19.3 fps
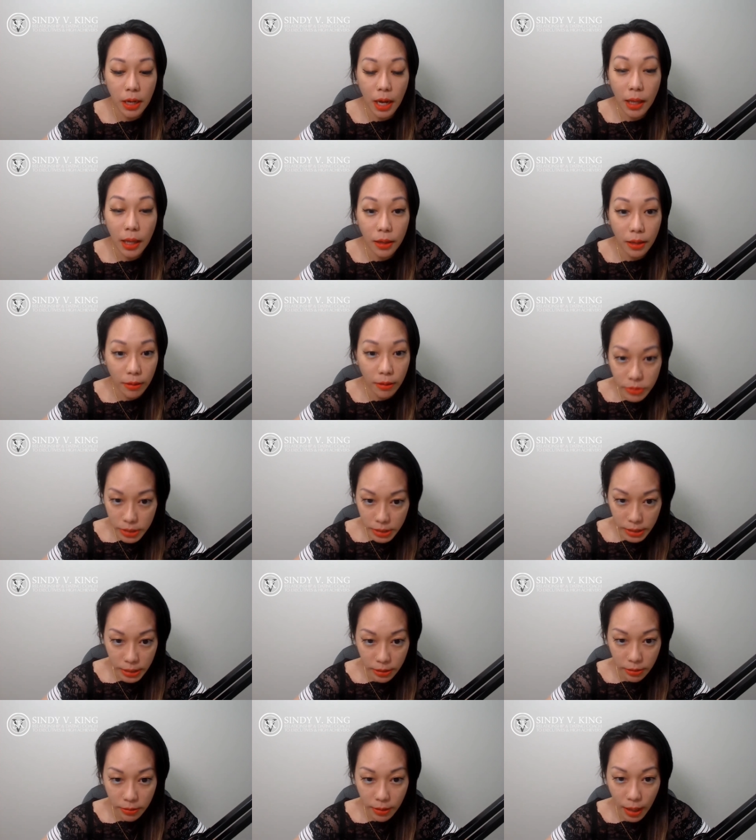I love to
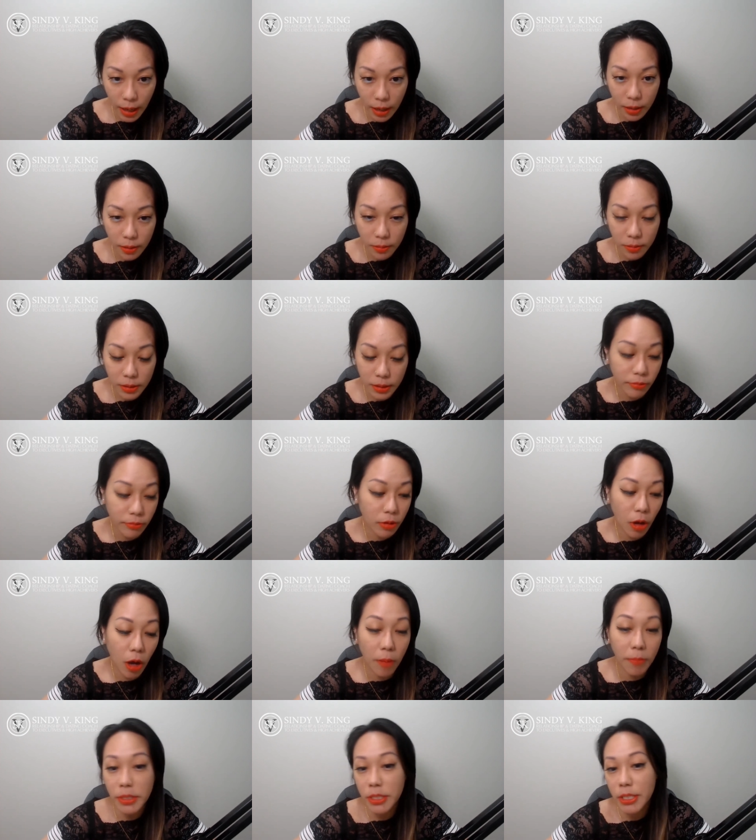hear that. Leave a
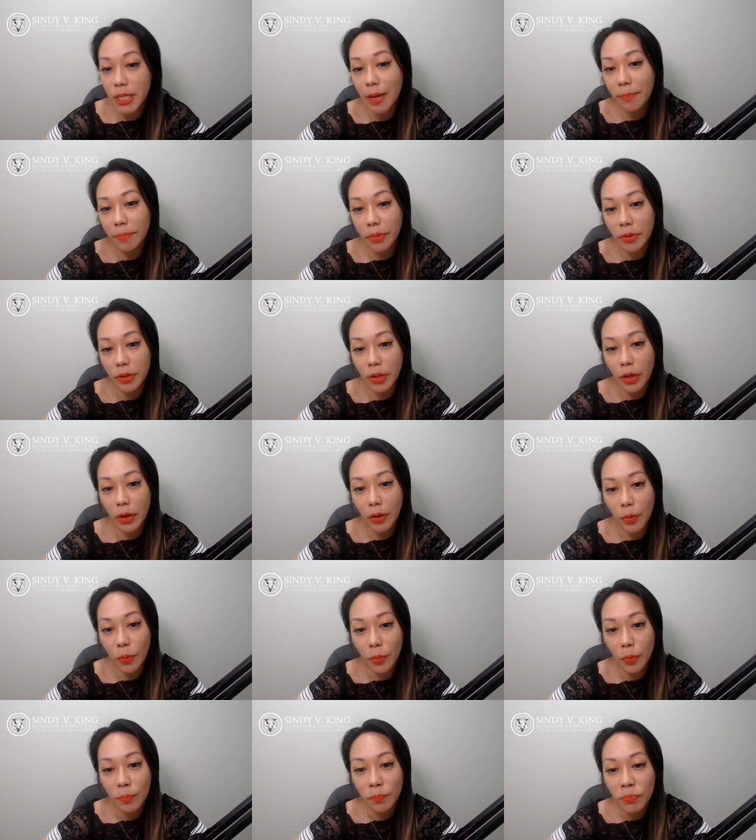comment down below.